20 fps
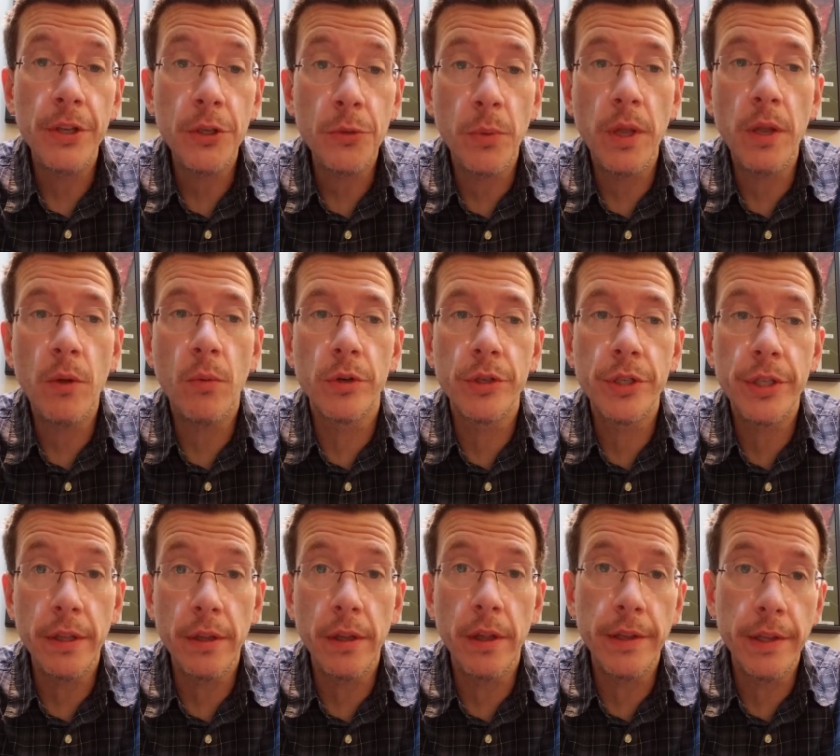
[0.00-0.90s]
this week, we're
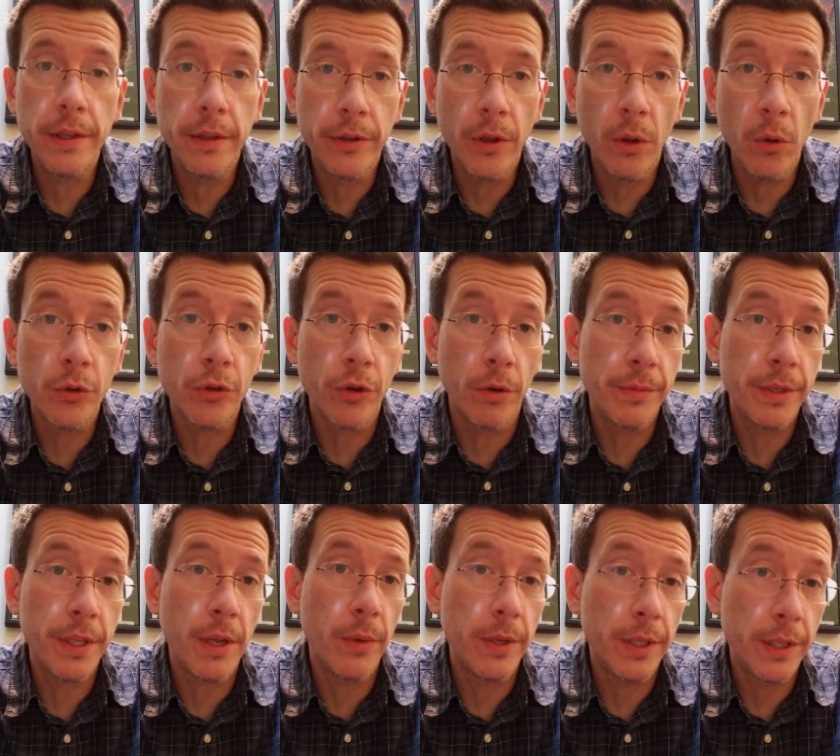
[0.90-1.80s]
still in the
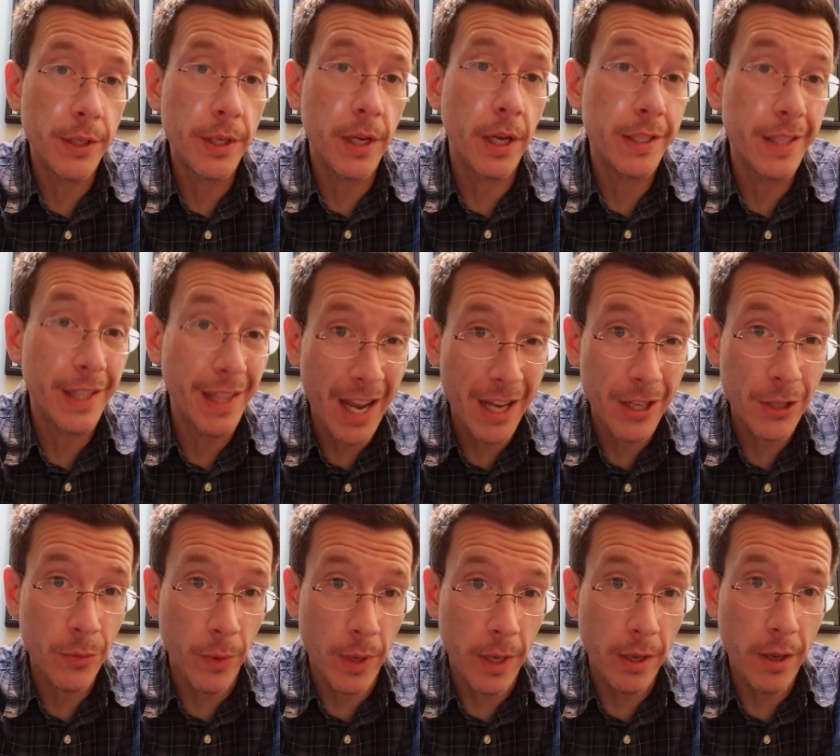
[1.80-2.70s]
doldrums that we discussed
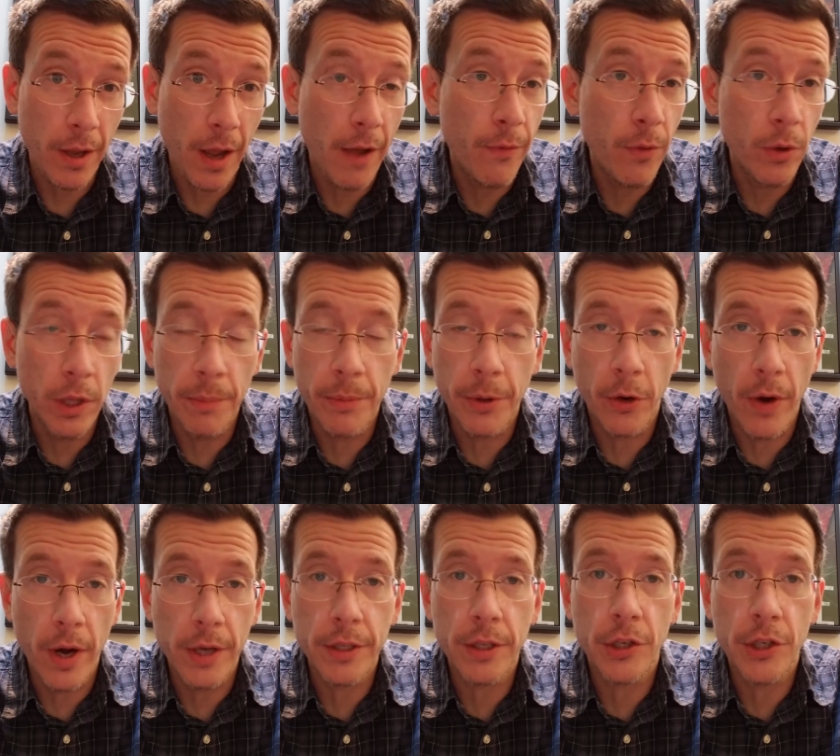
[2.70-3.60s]
last week. I've only
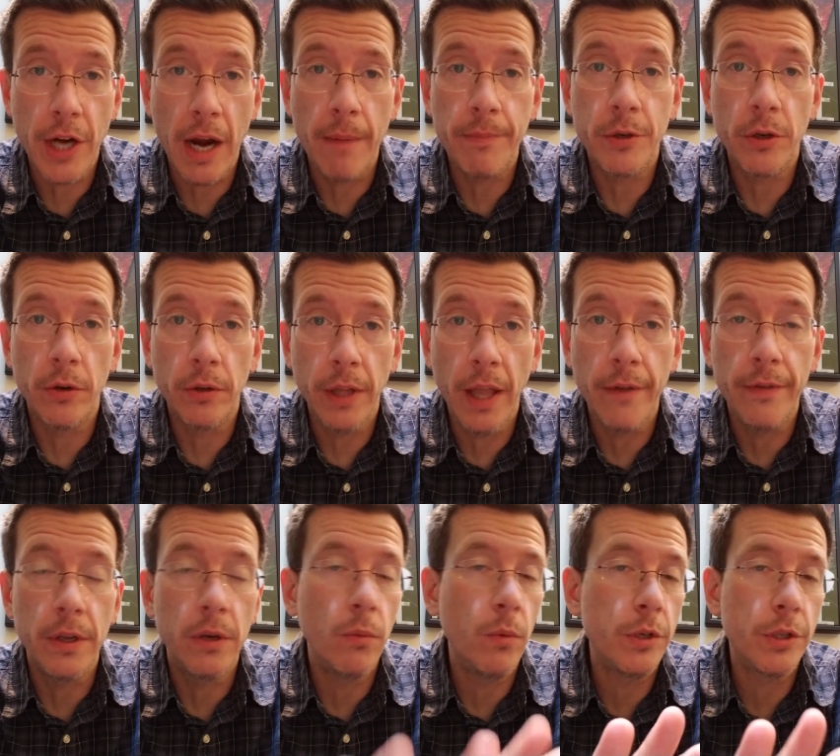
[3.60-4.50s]
progressed to chapter
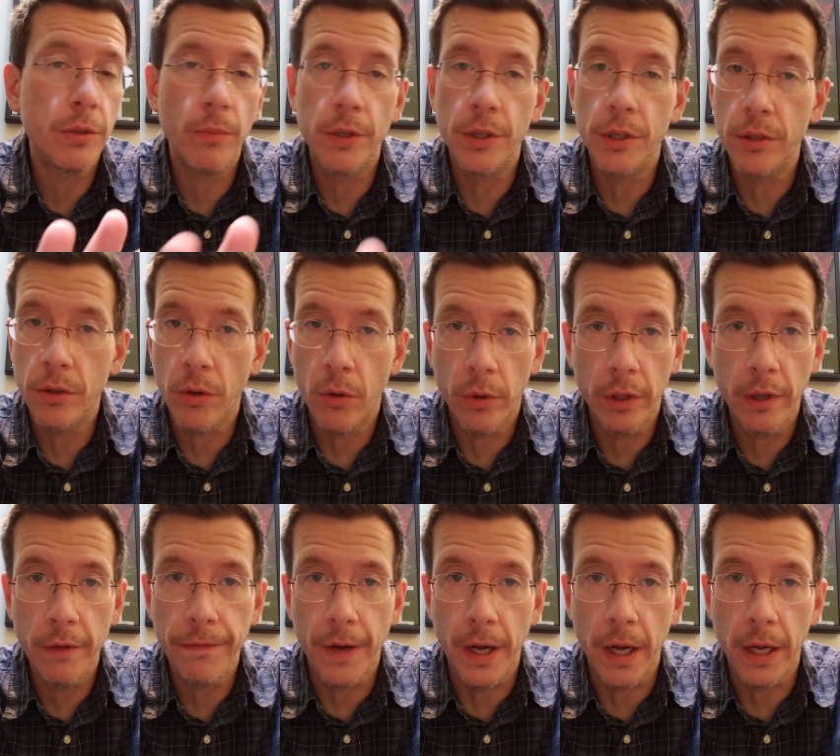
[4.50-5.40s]
11, which, which is
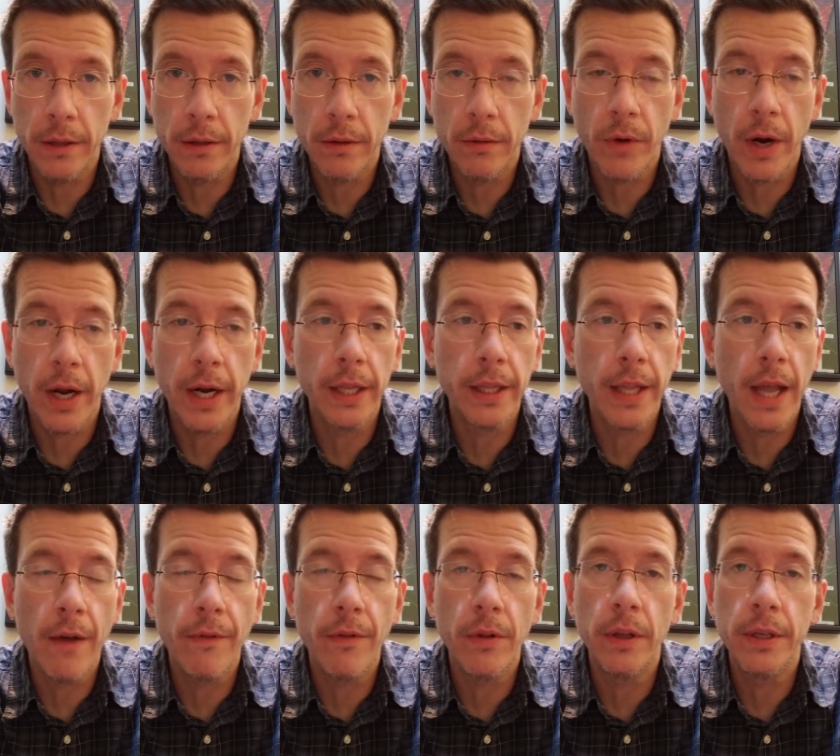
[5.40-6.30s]
totally fine. Writing a
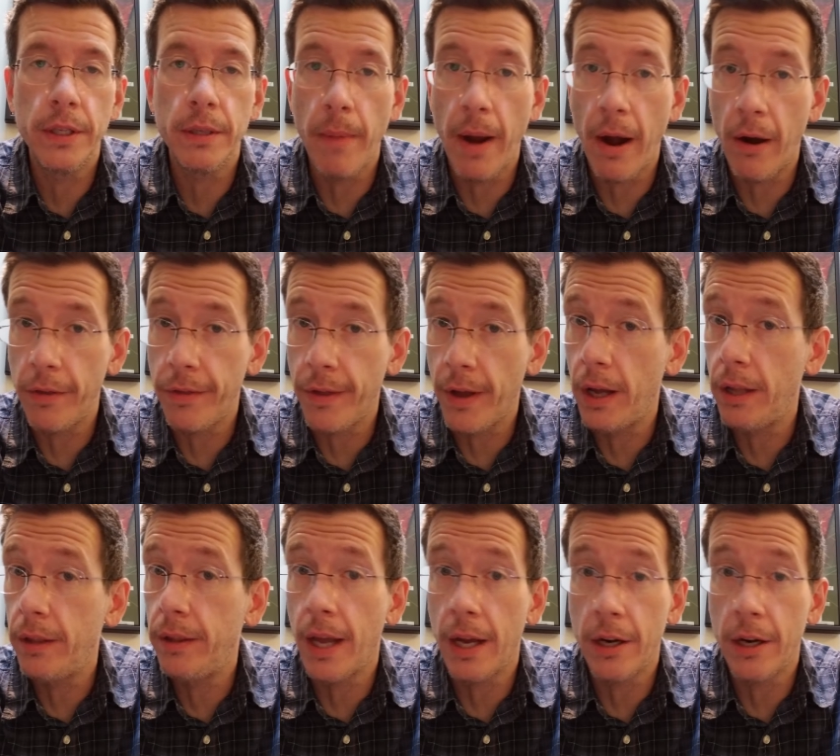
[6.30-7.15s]
novel is a marathon,